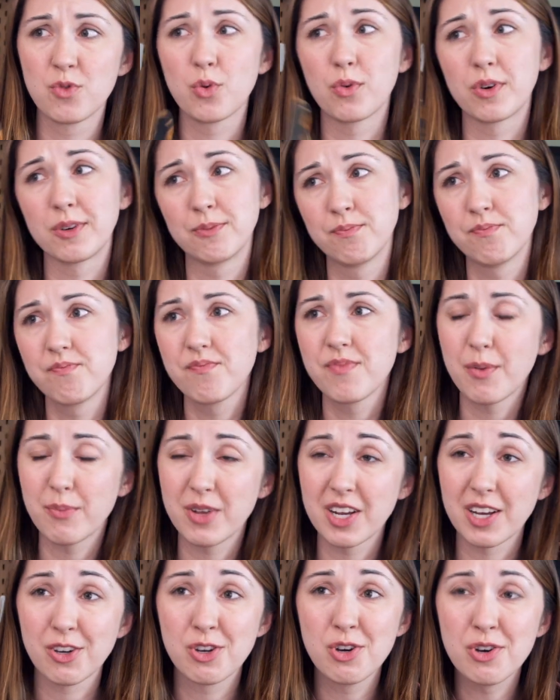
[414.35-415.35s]
Or, I
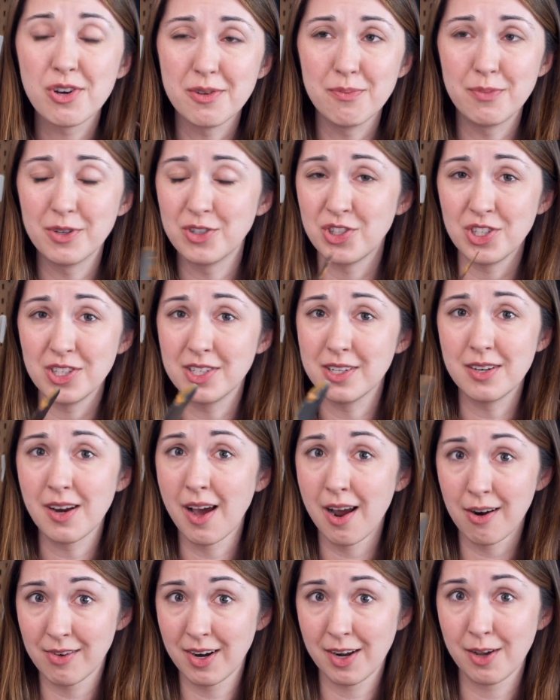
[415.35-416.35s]
mean, I could, but she did
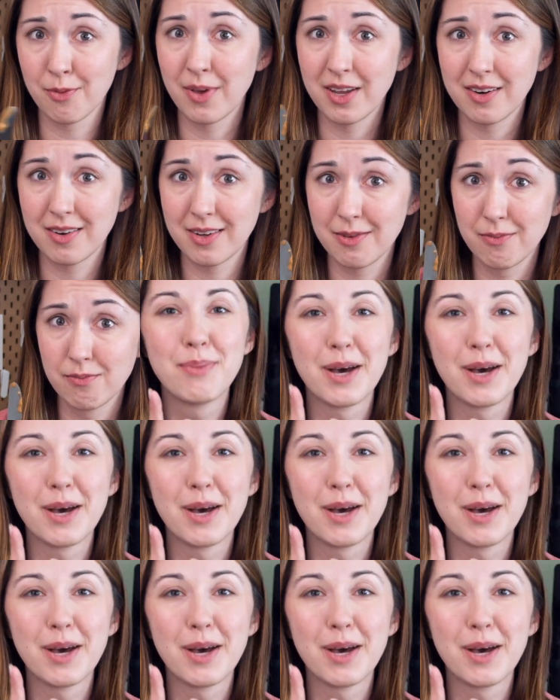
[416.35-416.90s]
not recommend it.